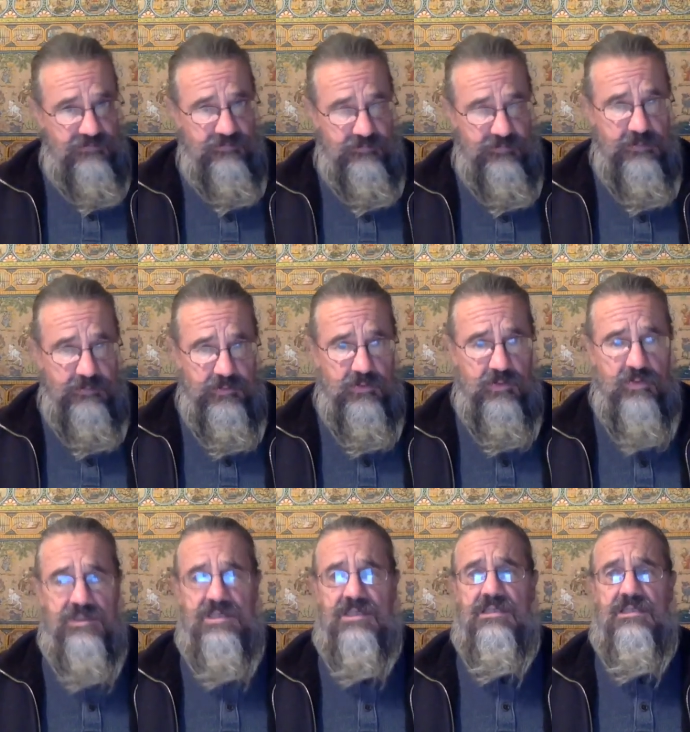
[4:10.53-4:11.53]
remember the
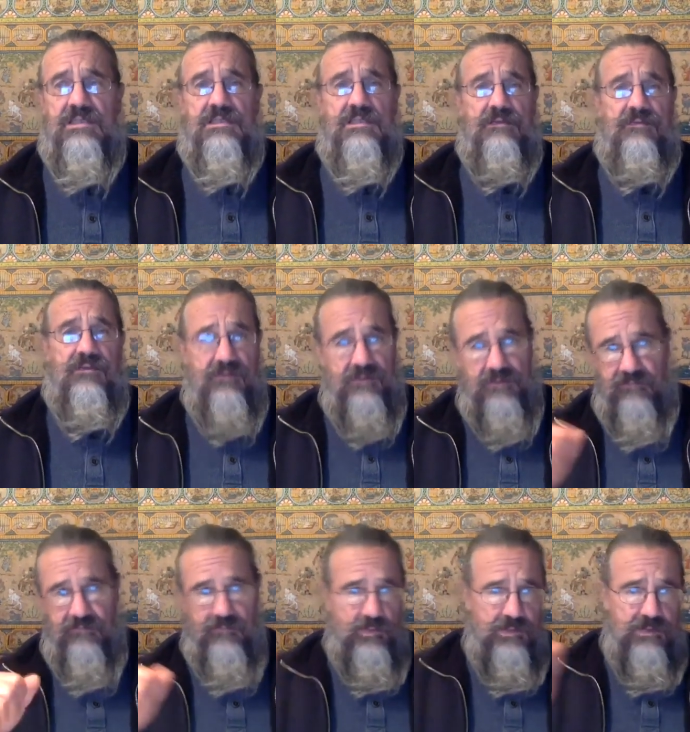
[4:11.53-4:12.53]
horses
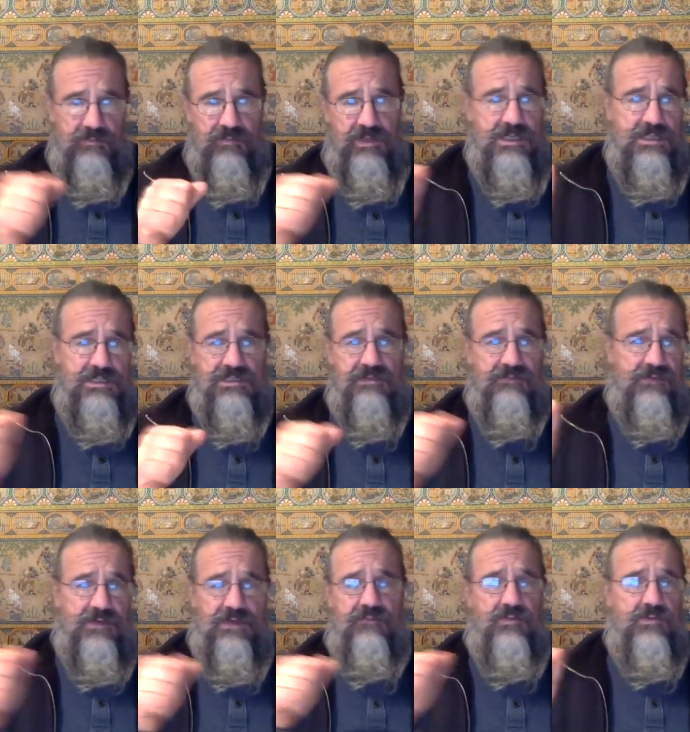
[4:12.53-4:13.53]
with the reins, the
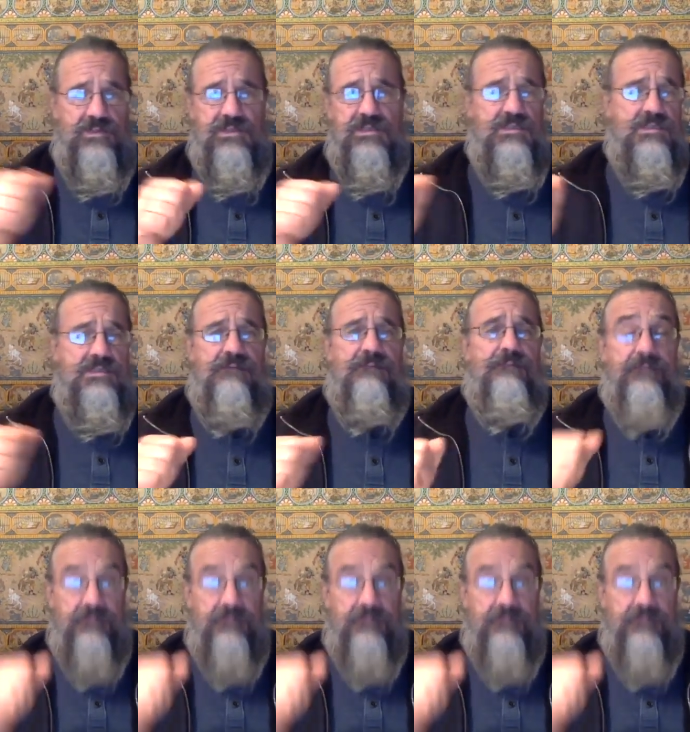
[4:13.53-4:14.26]
five horses.